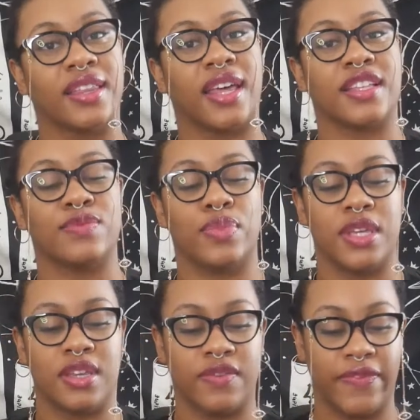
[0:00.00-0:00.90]
that's
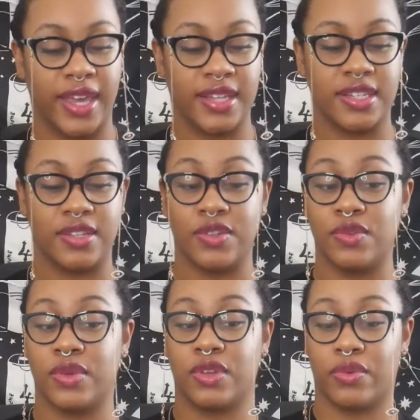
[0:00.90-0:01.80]
being conveyed to
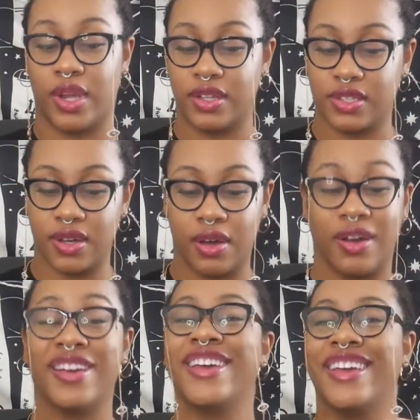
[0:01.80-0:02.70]
you with a grain of
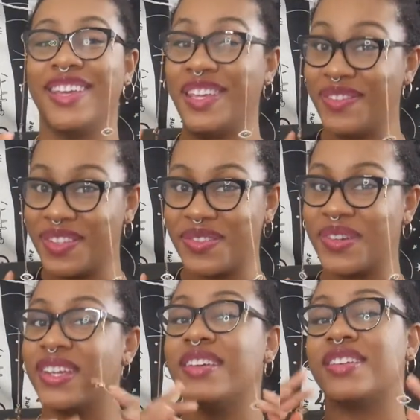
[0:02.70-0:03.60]
salt. Even this
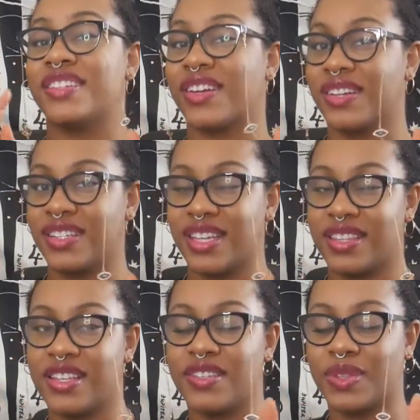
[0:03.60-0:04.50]
reading, you're starting to take
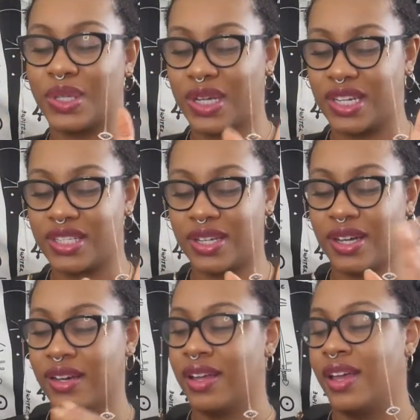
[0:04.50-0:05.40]
things with a grain of
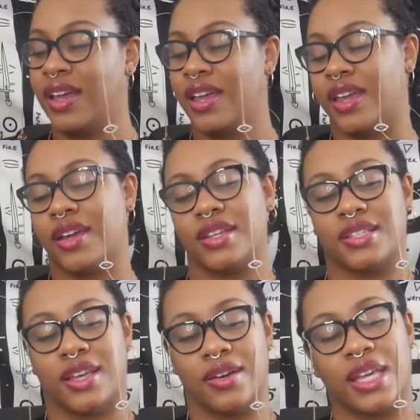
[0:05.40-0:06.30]
salt. And you're going to
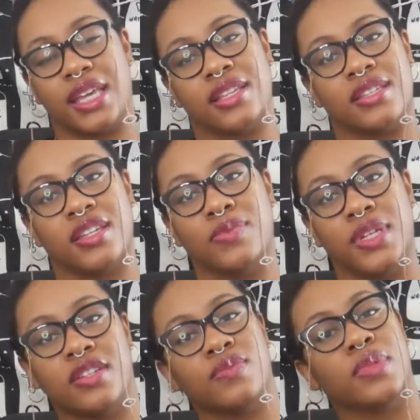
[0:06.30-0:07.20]
say, okay, instead of
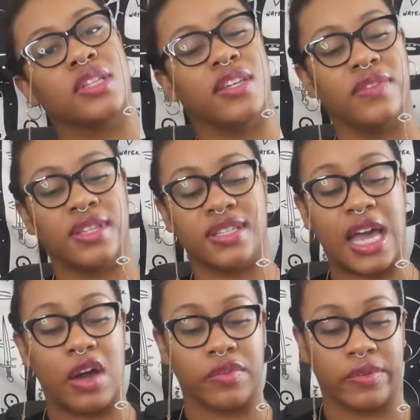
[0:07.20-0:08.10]
me just believing this
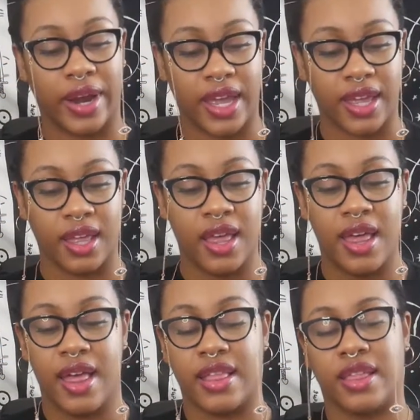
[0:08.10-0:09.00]
outright,
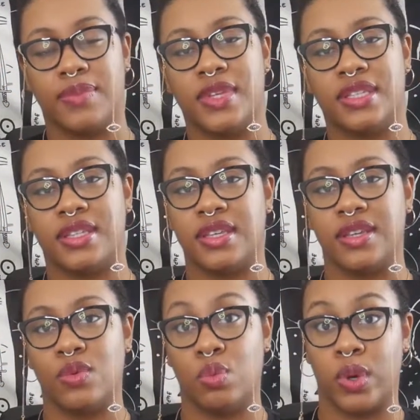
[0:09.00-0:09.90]
let me
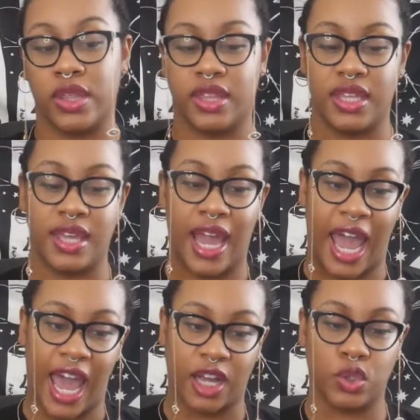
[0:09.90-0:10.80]
see what the
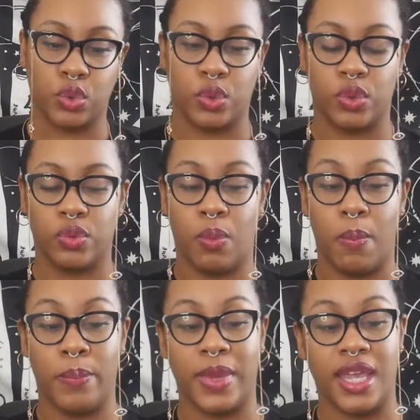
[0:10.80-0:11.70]
actual
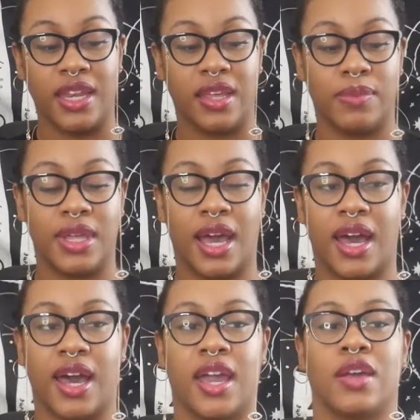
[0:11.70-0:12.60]
meaning
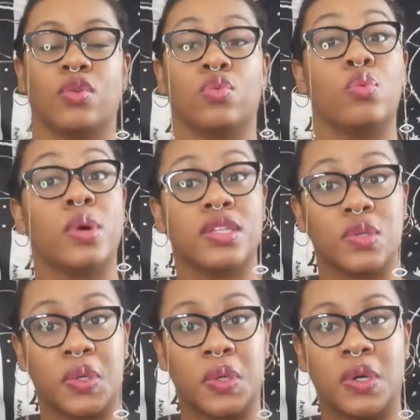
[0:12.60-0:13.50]
behind what's
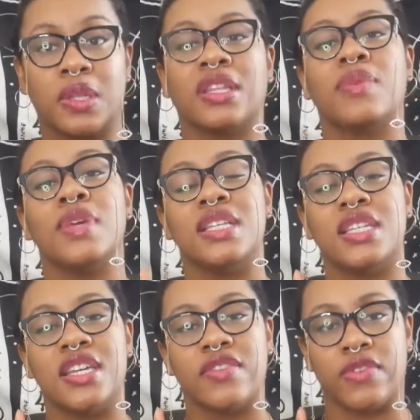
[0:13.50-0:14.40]
going on. Let me
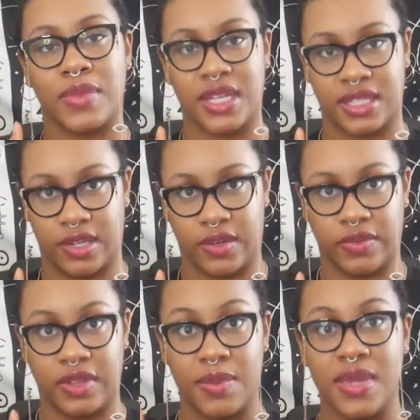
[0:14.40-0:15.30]
dig for
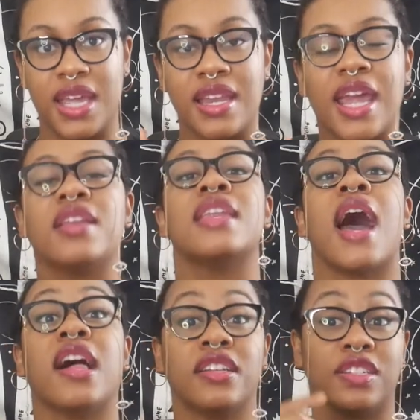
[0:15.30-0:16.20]
myself. Let me
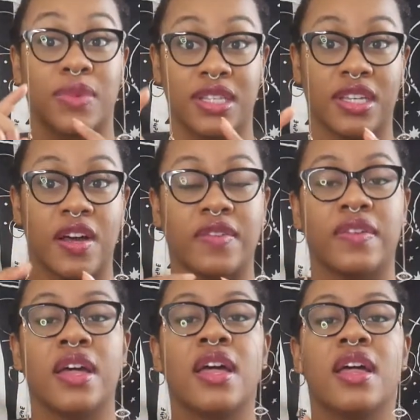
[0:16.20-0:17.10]
acknowledge myself.
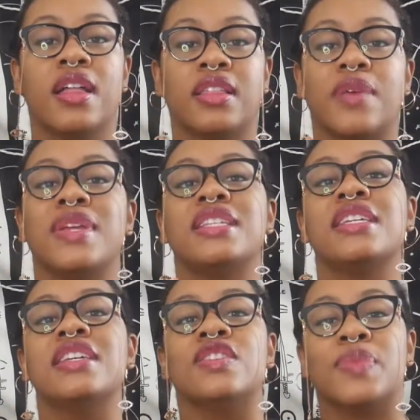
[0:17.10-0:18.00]
Let me
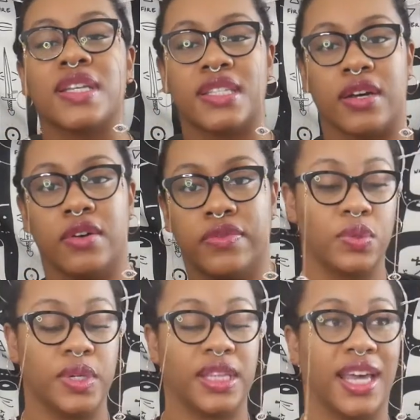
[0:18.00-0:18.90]
teach myself.
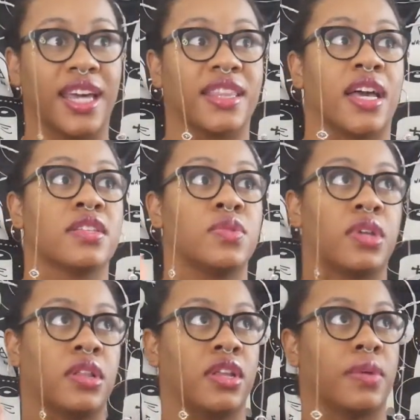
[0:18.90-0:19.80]
Doing that, that's going
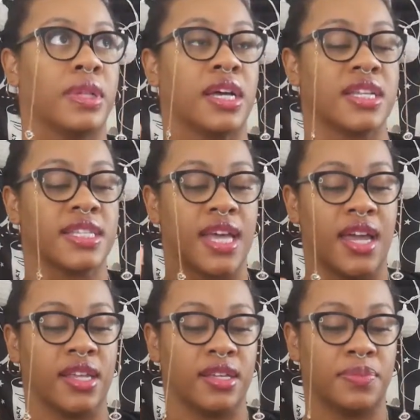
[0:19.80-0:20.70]
to clear up a lot of
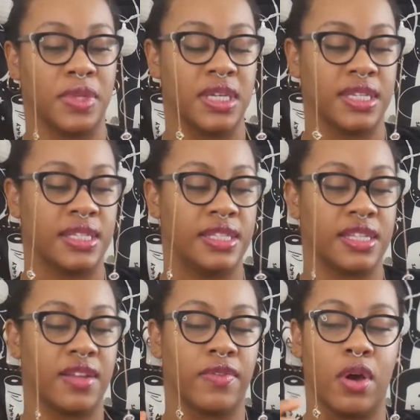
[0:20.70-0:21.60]
static, because
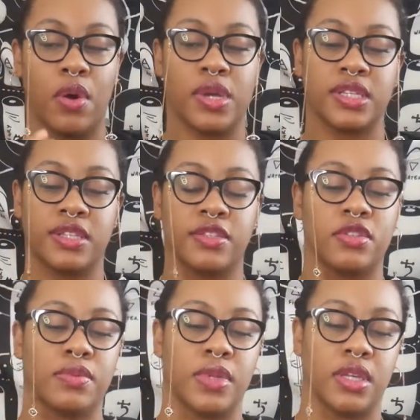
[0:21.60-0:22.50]
instead of always
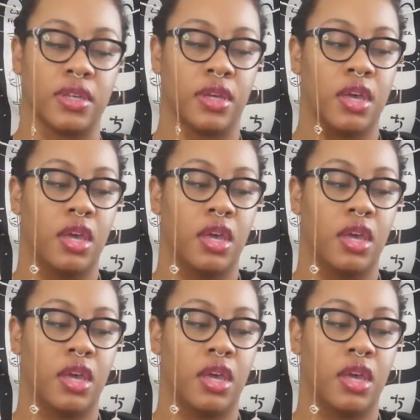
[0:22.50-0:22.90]
consuming